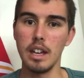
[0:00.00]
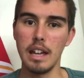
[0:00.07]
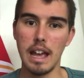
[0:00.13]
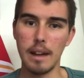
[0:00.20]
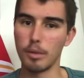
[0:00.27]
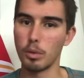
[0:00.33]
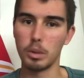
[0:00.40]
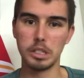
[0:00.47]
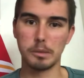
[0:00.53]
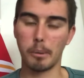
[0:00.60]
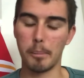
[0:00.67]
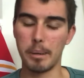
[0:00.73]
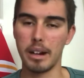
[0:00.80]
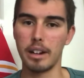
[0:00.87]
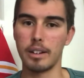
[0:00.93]
everyone's
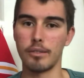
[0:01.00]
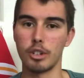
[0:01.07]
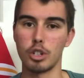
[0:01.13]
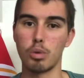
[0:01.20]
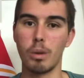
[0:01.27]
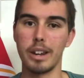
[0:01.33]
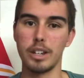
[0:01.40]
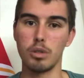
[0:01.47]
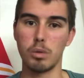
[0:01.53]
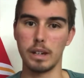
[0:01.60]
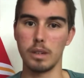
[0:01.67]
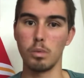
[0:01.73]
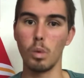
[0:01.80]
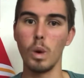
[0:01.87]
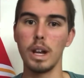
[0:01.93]
preparing for
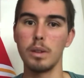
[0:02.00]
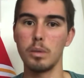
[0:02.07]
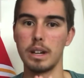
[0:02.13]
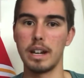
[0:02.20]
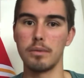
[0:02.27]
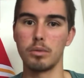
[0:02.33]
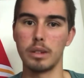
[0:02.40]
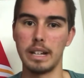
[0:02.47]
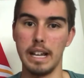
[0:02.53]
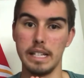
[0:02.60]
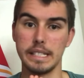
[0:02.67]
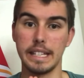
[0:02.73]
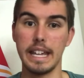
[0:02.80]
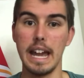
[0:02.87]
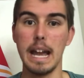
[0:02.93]
2021 when everyone
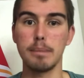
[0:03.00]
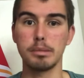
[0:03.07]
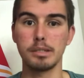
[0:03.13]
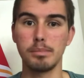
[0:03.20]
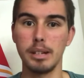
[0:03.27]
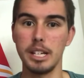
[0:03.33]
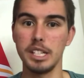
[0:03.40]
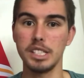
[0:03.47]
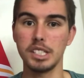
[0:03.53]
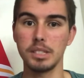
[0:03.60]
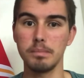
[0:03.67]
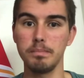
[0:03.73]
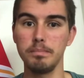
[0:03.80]
has cap space.